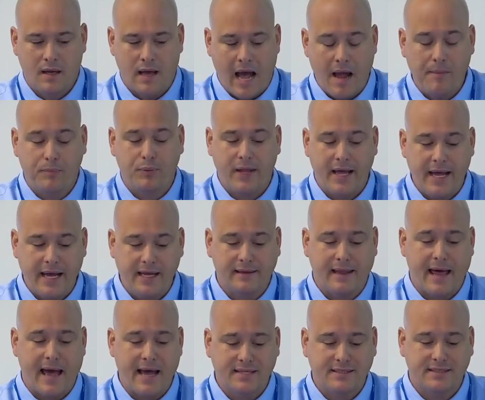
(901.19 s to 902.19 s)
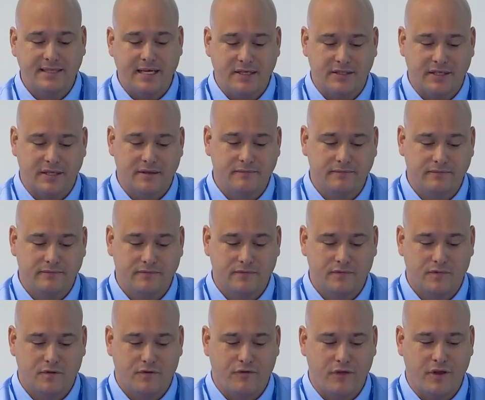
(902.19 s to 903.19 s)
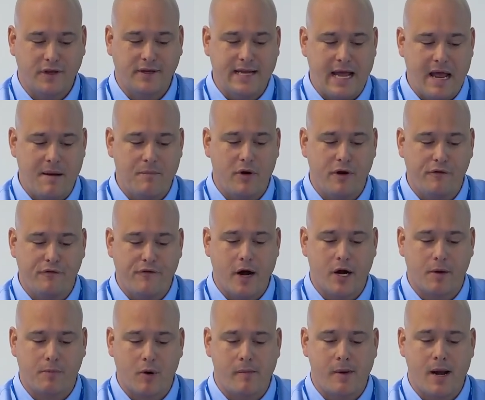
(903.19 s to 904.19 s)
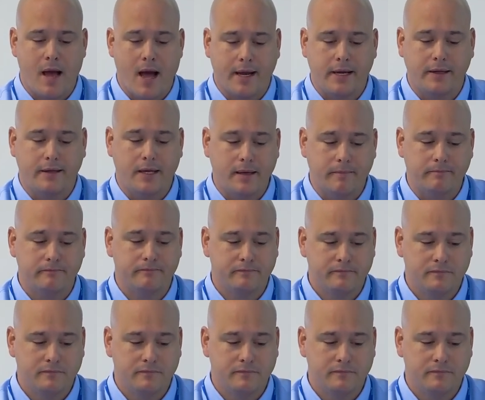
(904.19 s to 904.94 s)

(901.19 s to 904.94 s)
I played last season for the Danbury Fire Department hockey team.